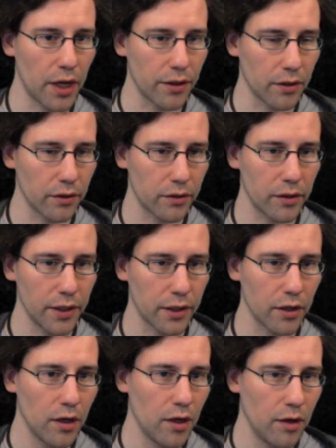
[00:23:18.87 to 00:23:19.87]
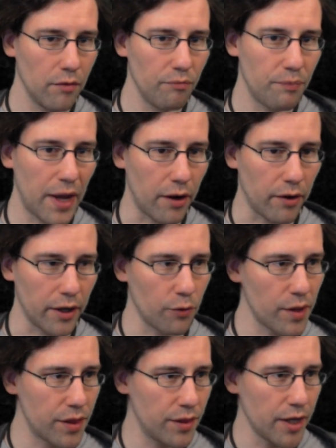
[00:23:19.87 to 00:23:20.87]
I think, like, pairing
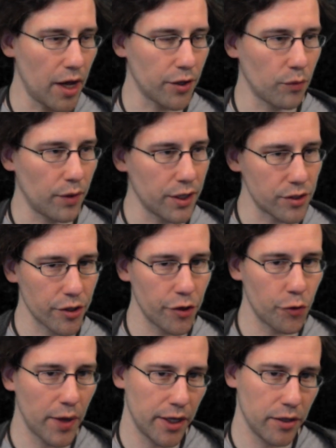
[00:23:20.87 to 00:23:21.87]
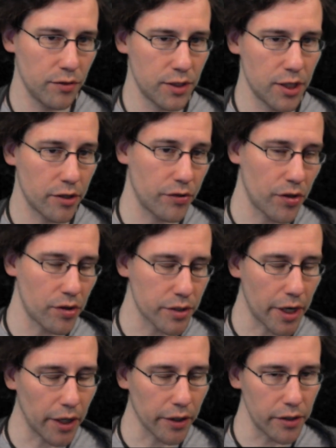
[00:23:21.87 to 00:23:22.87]
with the other one is a good way to use either of those
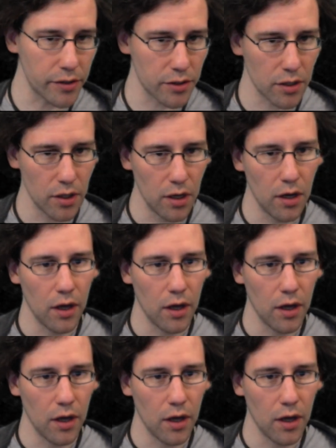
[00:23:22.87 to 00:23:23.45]
colors.